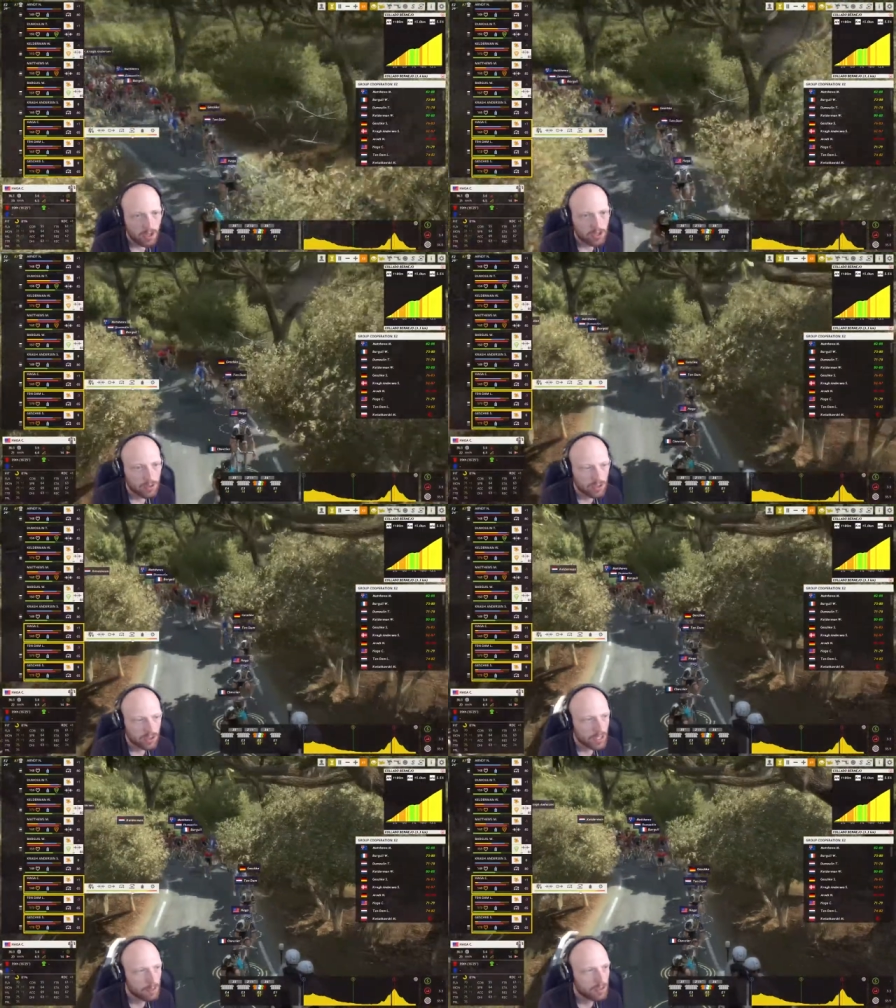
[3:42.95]
so we'll
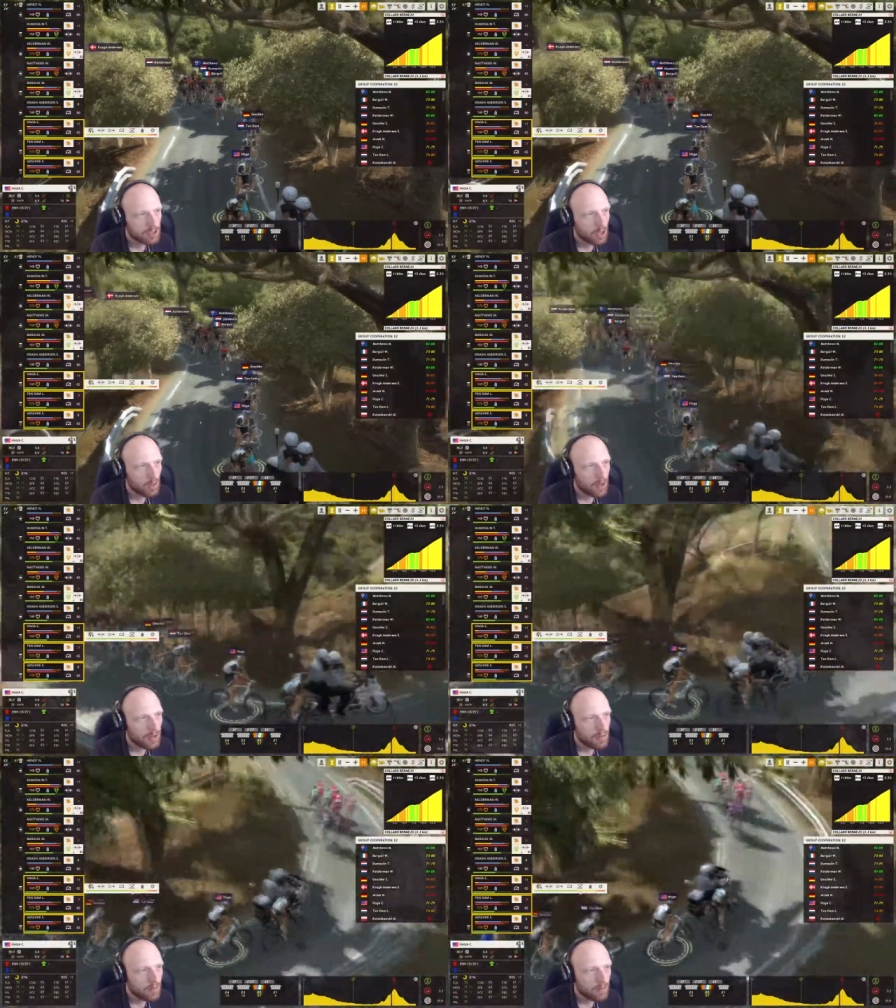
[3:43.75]
just keep this
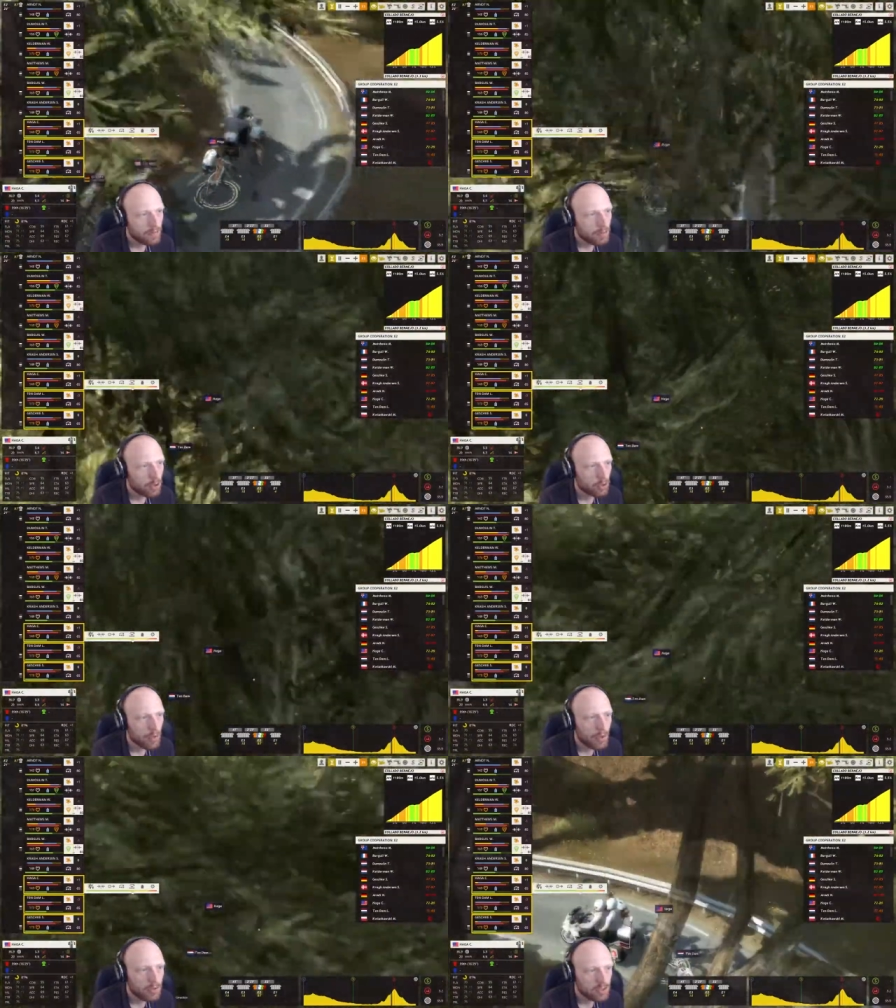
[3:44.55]
going Michael
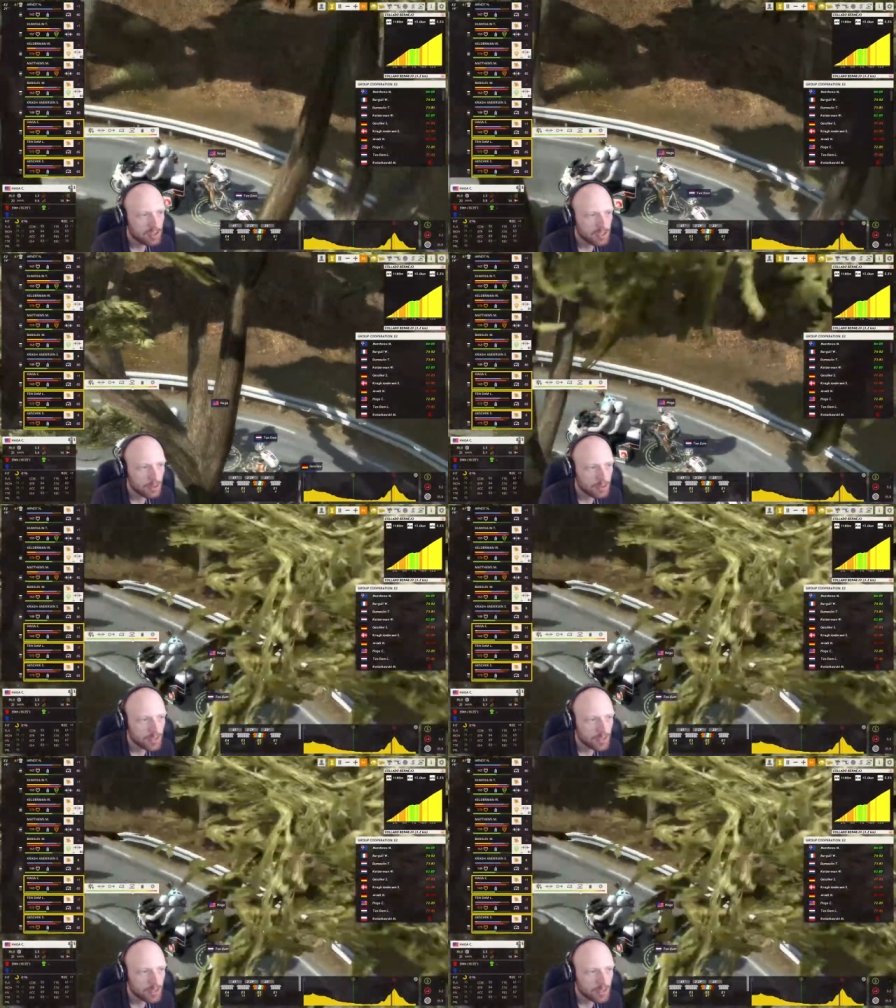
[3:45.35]
Matthews is still